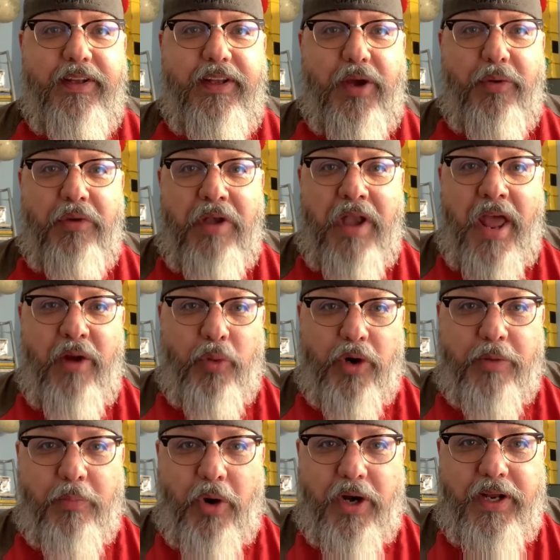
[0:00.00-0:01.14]

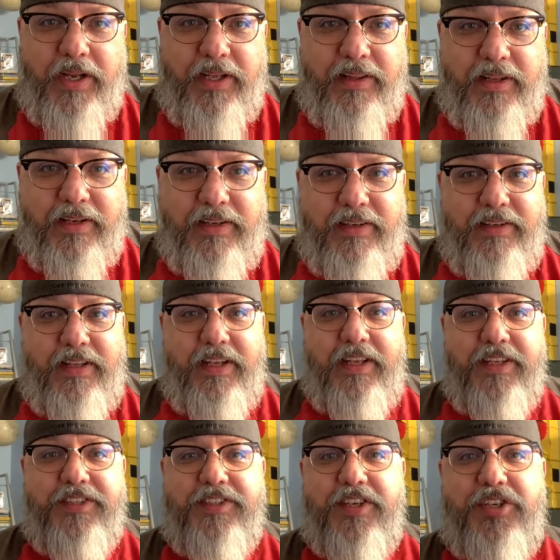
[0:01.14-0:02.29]
network marketing that
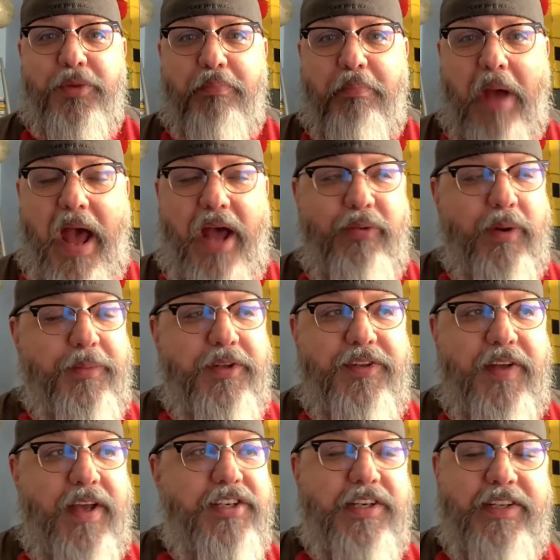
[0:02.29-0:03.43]
gets such a bad
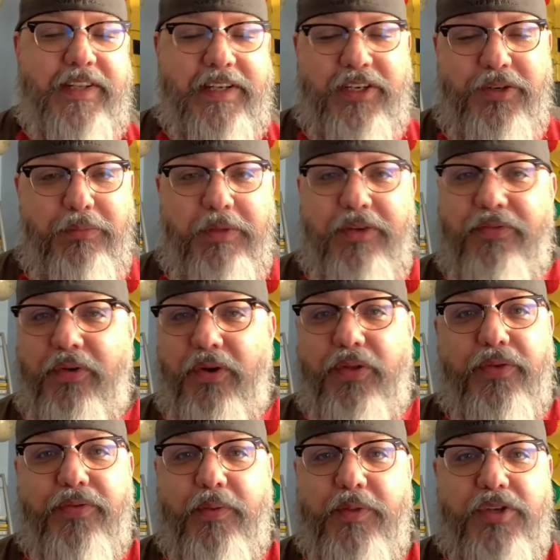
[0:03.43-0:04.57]
reputation, and that couldn't be further
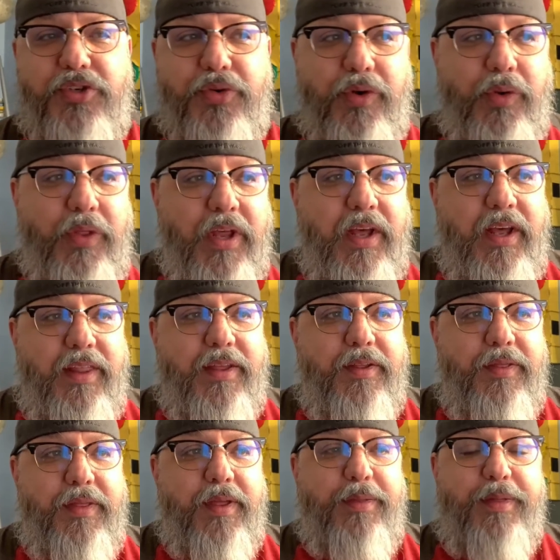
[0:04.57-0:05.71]
from the truth.
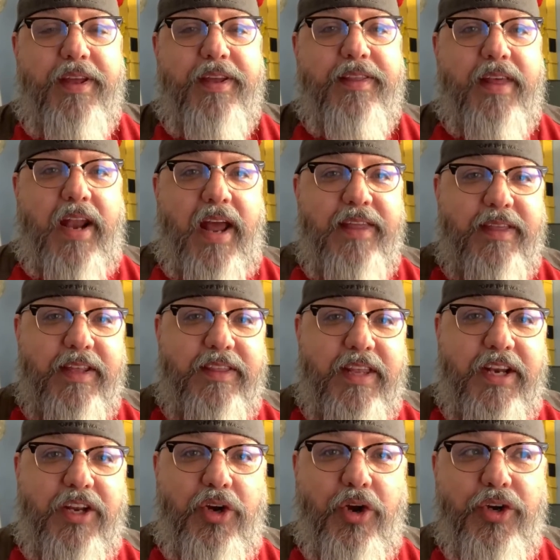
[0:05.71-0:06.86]
The thing that I think that
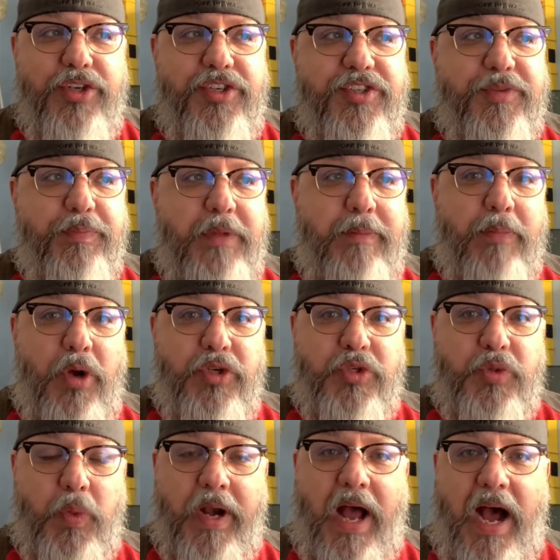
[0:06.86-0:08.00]
encourages me most
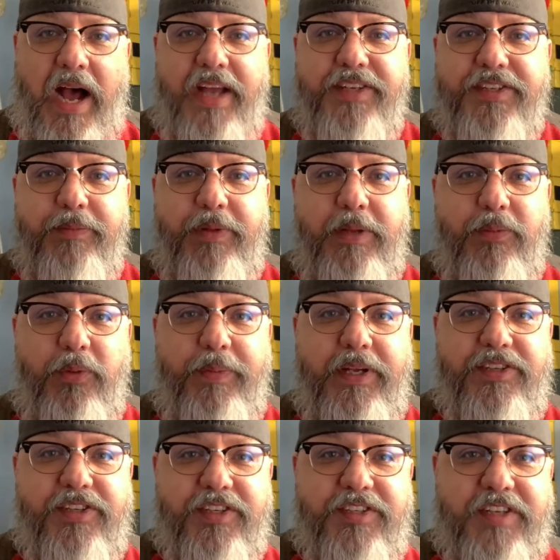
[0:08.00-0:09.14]
when I see people
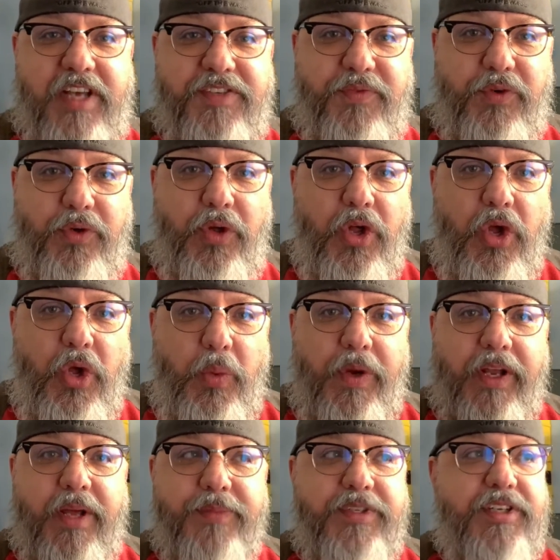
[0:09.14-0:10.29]
being successful when
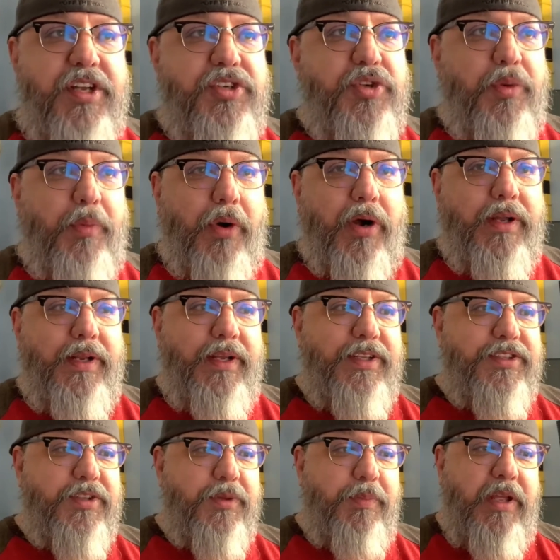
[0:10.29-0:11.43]
it comes to digital marketing
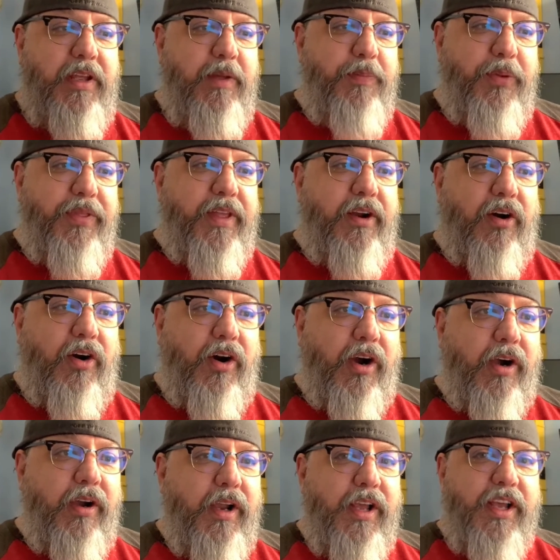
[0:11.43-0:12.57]
is the people that
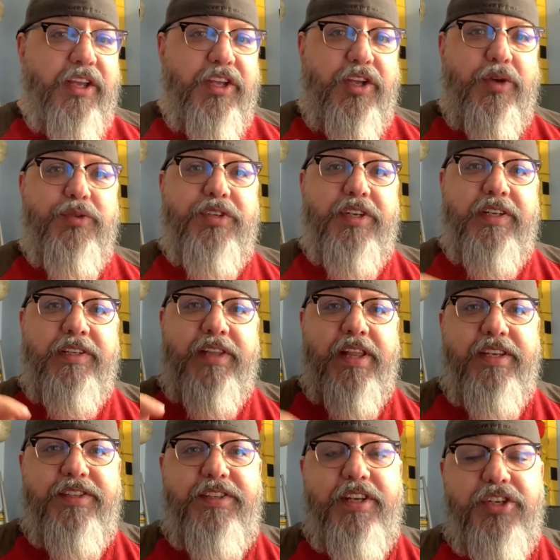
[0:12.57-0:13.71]
are using
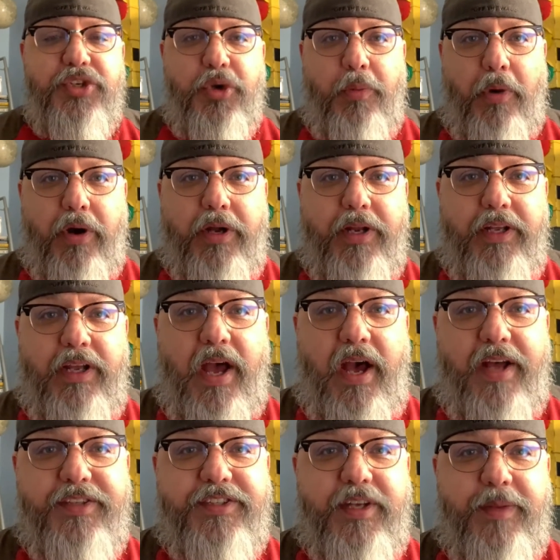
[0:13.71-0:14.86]
these digital marketing
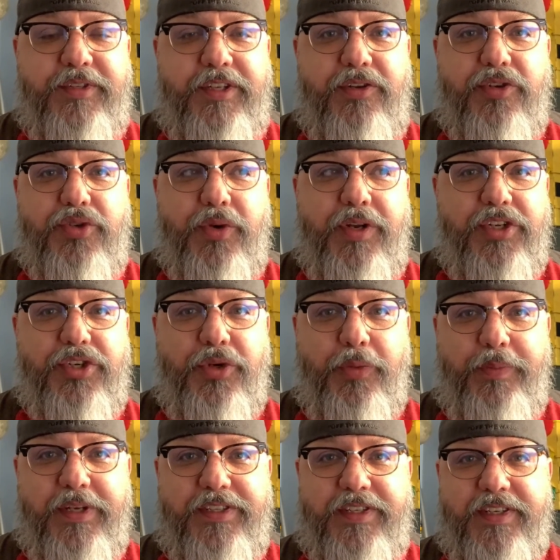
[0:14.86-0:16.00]
concepts in their traditional
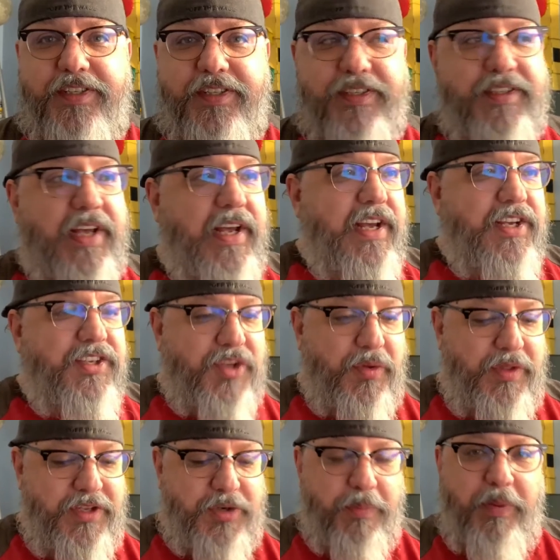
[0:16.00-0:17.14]
businesses. So
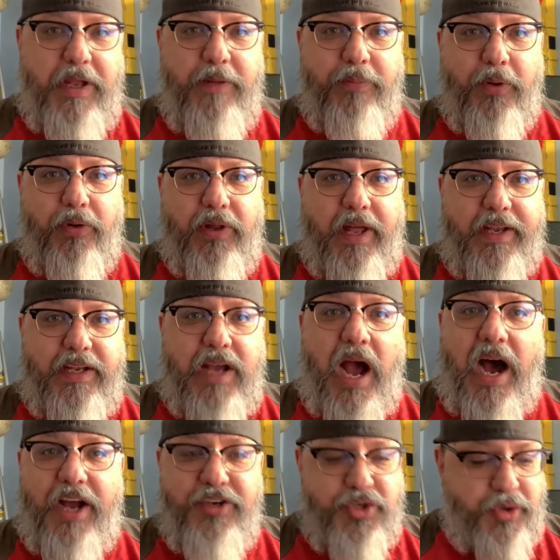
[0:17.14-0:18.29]
these are people like
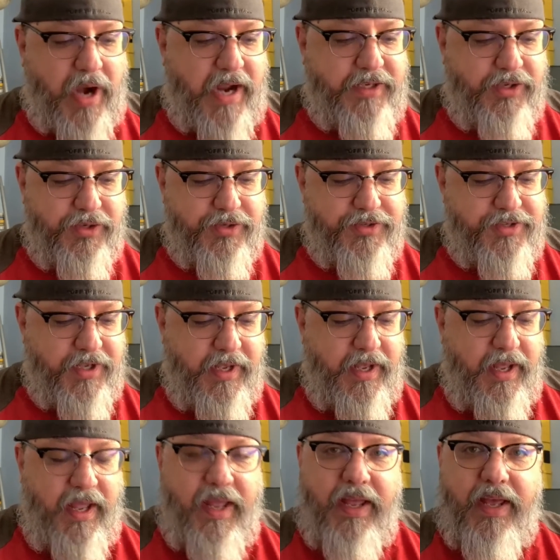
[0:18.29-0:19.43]
contractors,
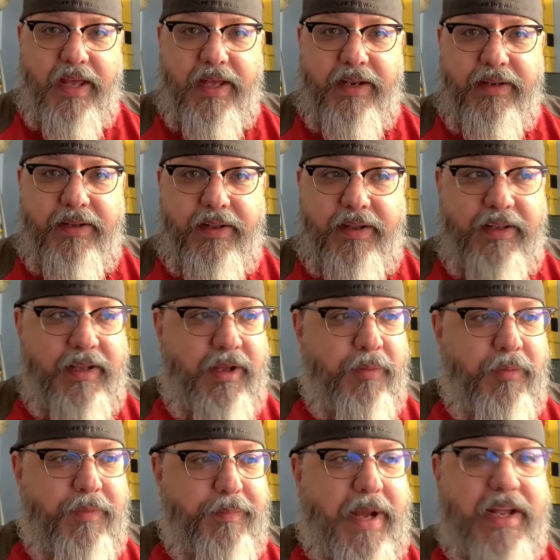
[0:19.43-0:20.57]
and
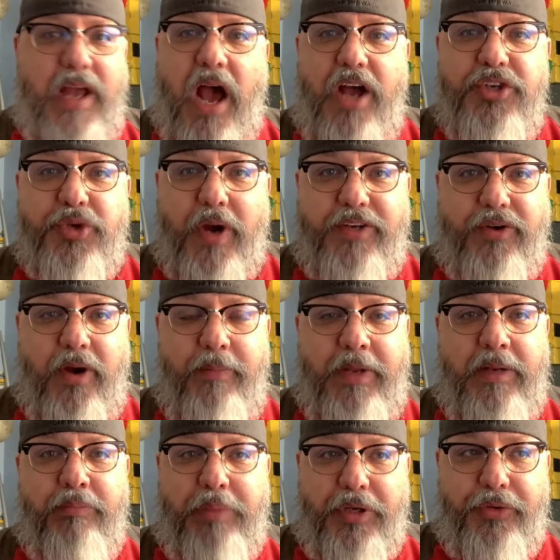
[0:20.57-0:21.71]
by contractor I
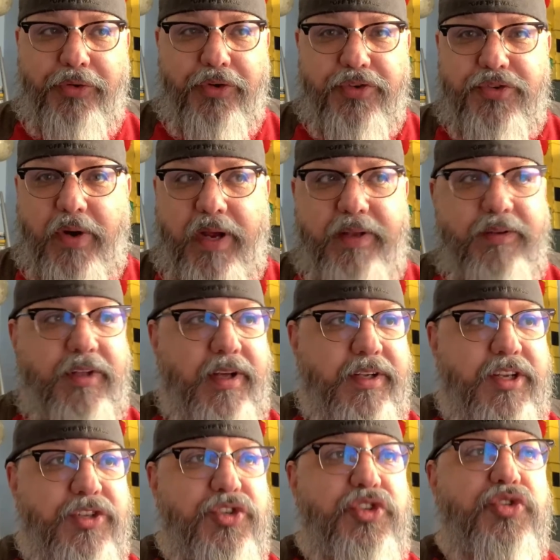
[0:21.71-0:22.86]
mean builders, right?
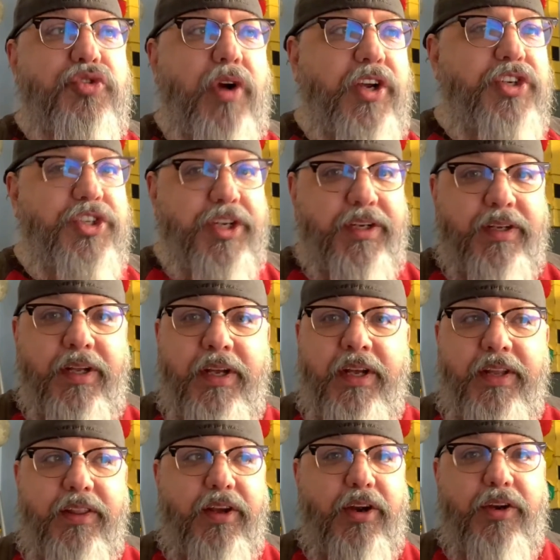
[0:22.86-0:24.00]
Construction.
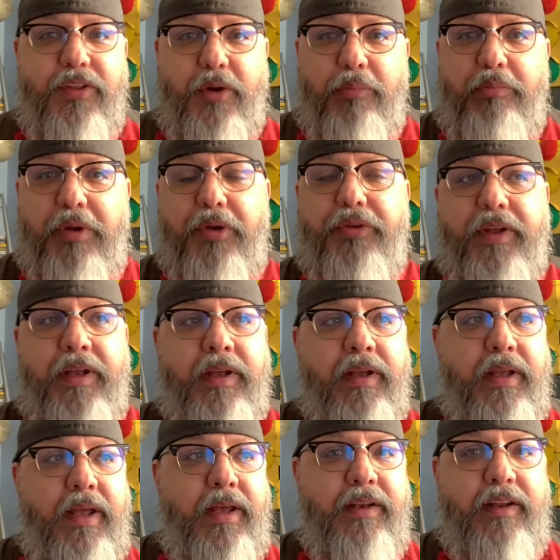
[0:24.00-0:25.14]
They're building
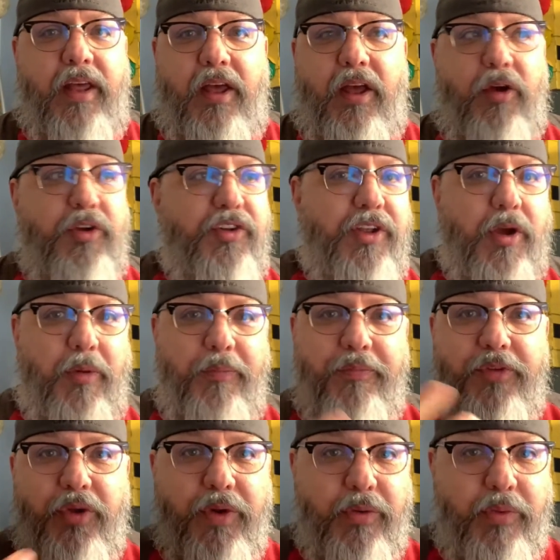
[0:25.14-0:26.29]
and
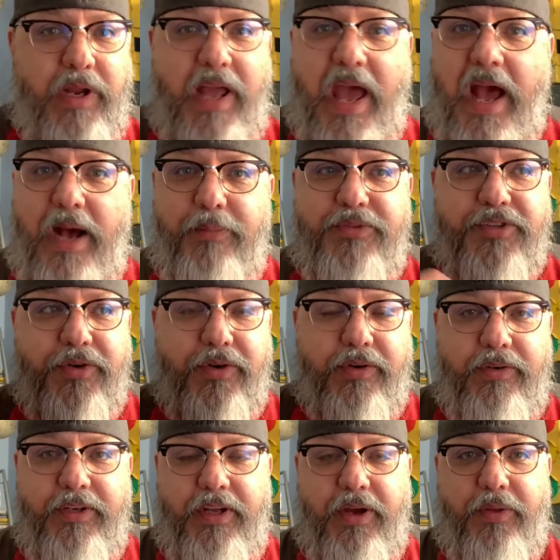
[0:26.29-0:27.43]
doing rehabs
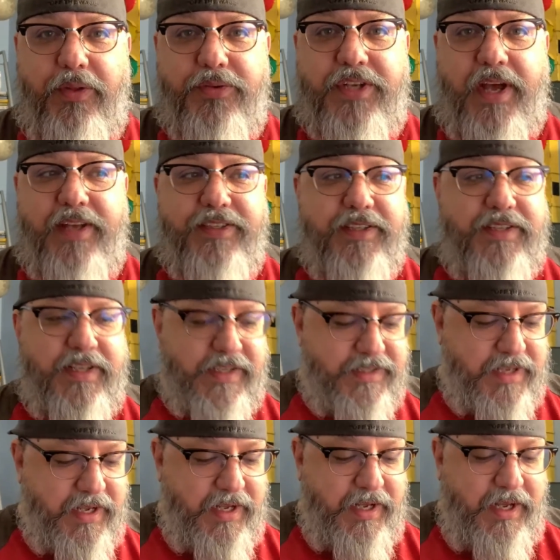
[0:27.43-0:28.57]
or those kinds of
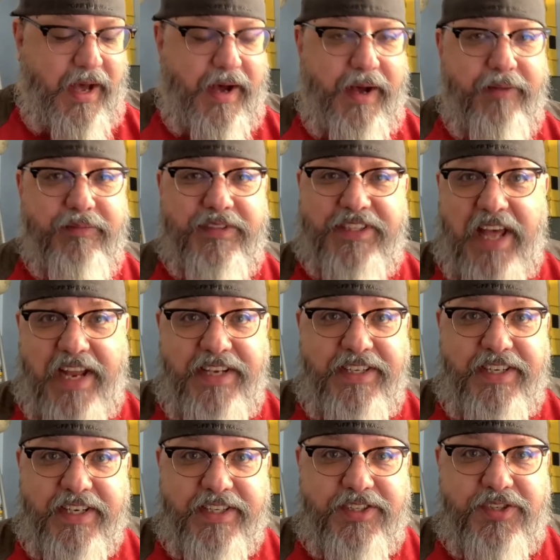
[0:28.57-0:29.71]
things.
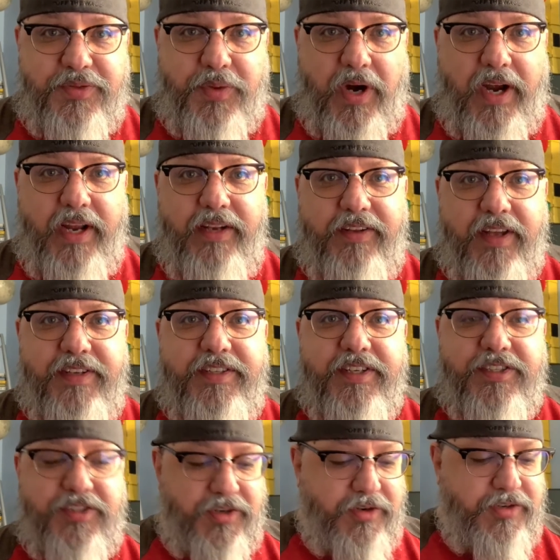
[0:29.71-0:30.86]
Dentists, right?
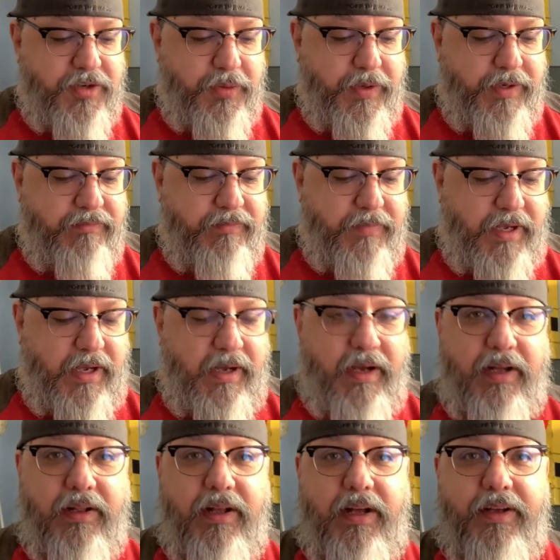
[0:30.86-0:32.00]
Dentists are doing
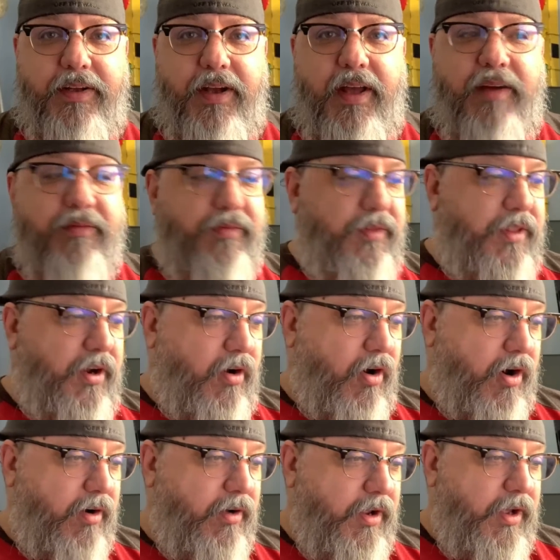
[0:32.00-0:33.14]

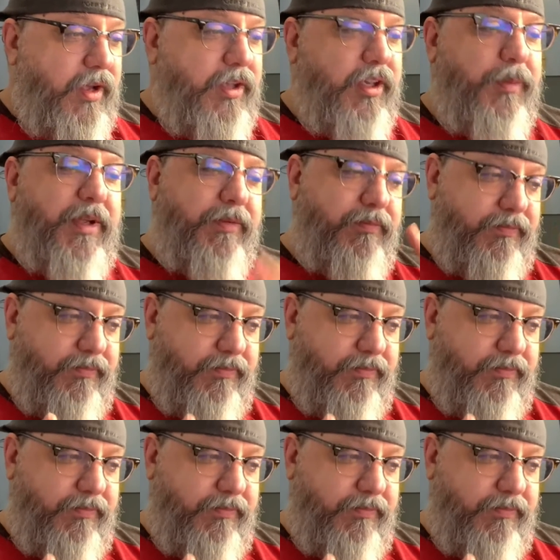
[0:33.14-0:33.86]
let me